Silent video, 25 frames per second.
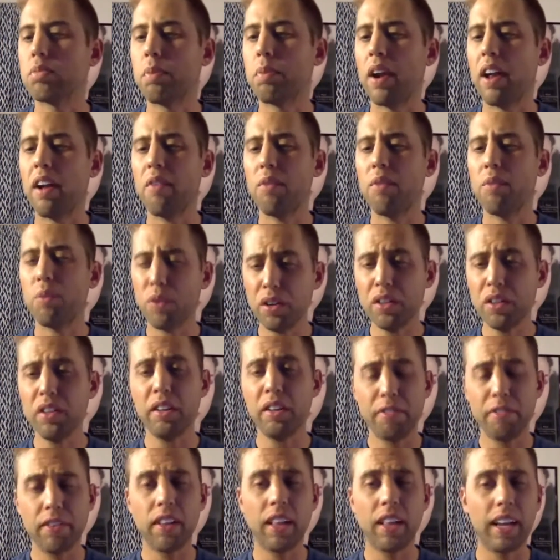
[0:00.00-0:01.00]
But I really
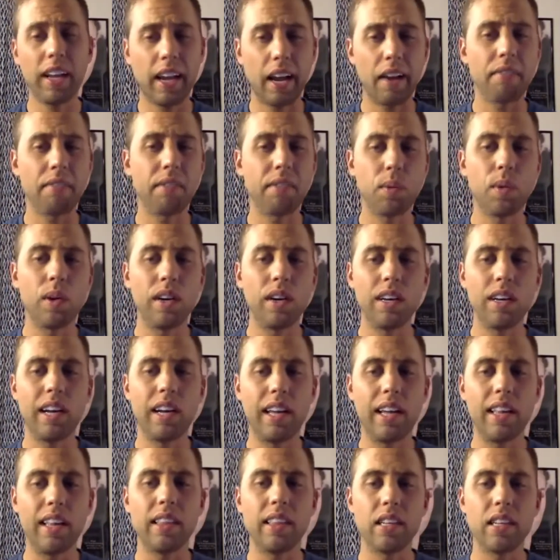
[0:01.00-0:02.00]
feel like everyone
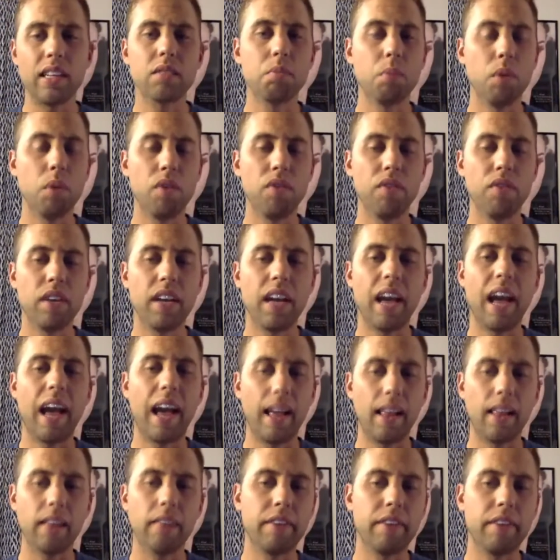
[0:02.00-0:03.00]
in this movie
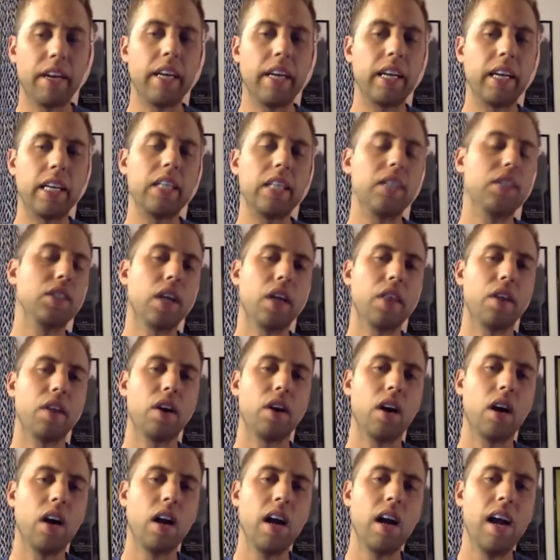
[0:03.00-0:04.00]
elevated each
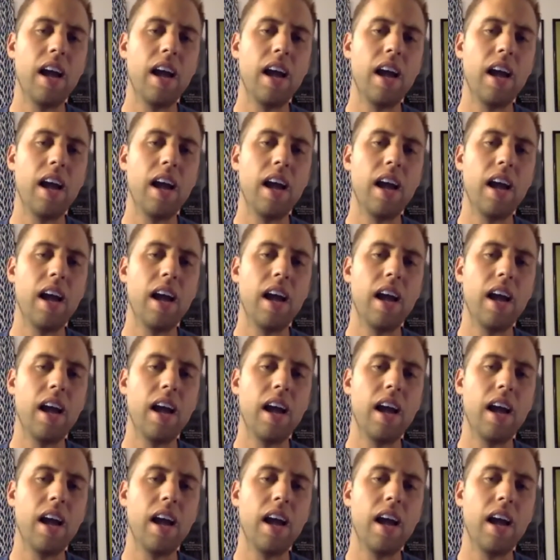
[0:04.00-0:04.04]
other.